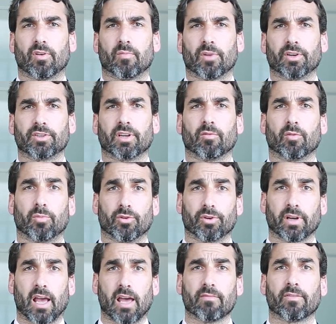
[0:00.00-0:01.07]
on monitoring,
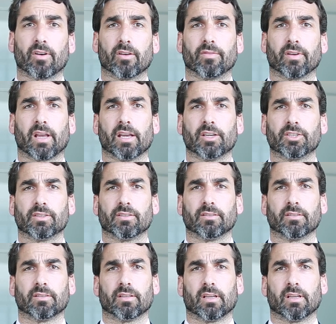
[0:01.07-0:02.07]
reporting and verification,